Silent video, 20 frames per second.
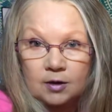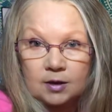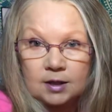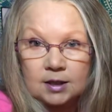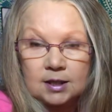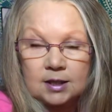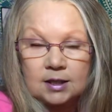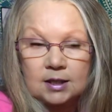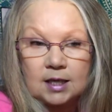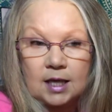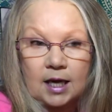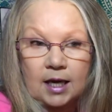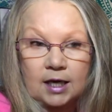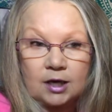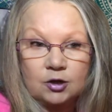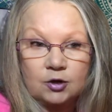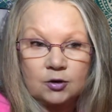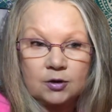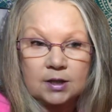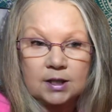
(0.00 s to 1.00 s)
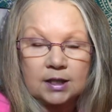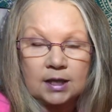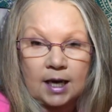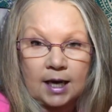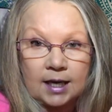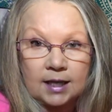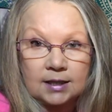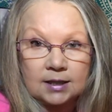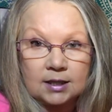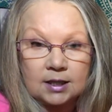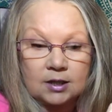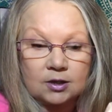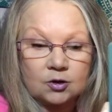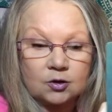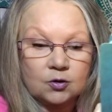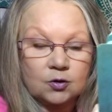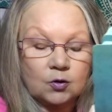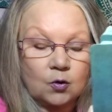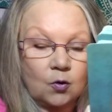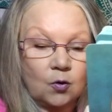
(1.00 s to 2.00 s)
This is the Angels and
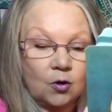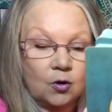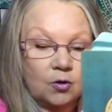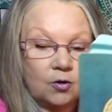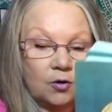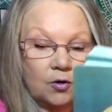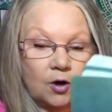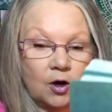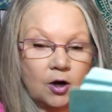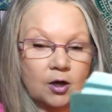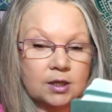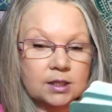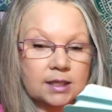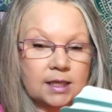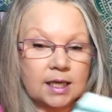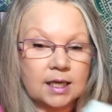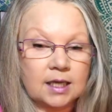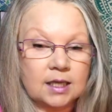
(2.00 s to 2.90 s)
Ancestors Oracle card deck,